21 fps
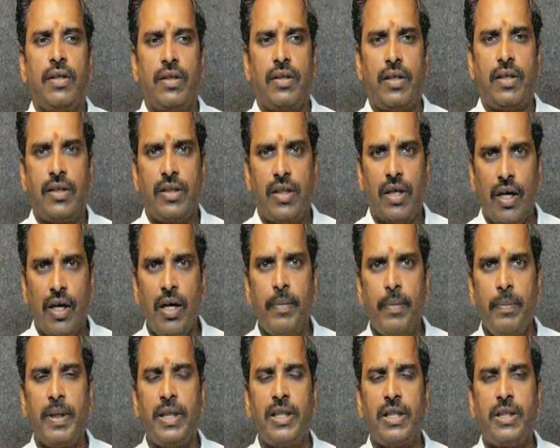The
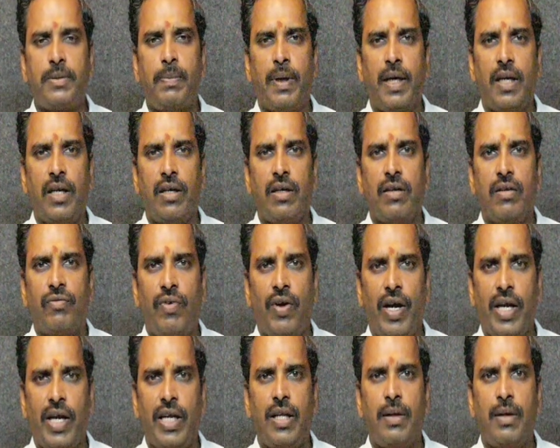third principle,
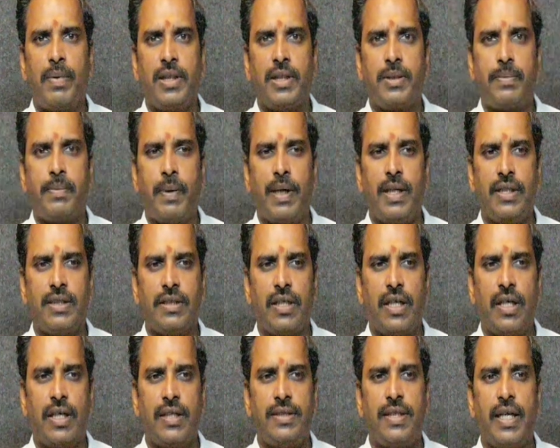final principle, is
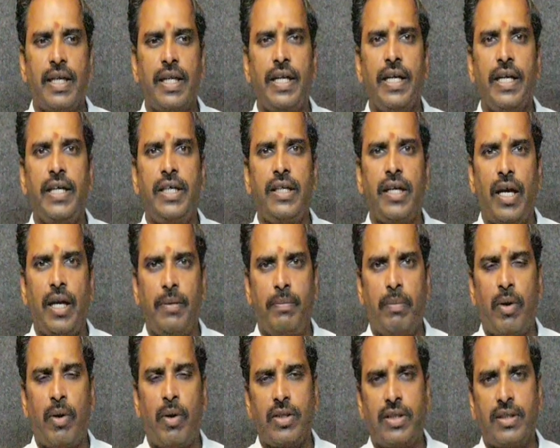generate
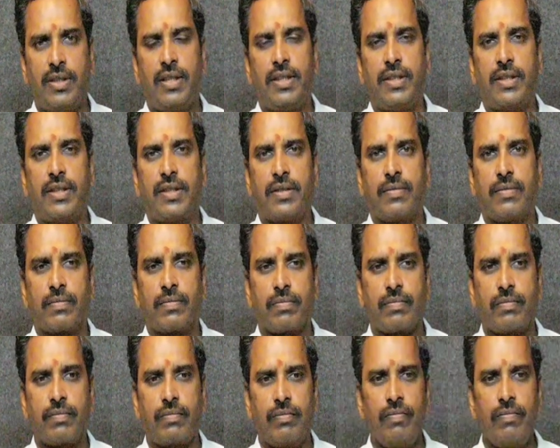hypothesis.
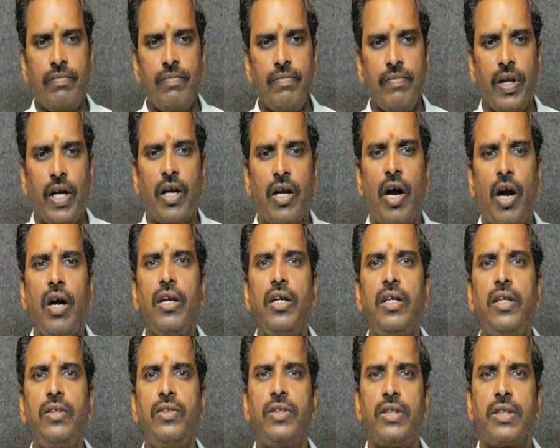A
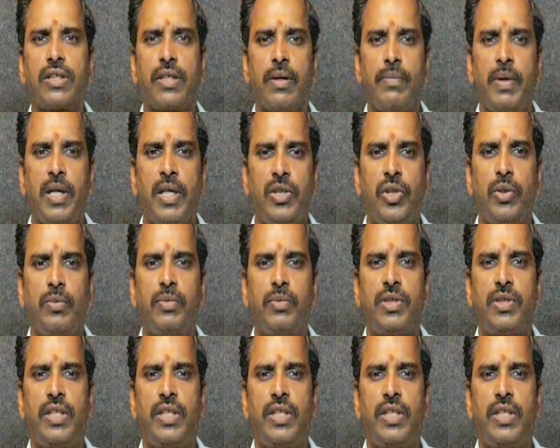cognitive system assumes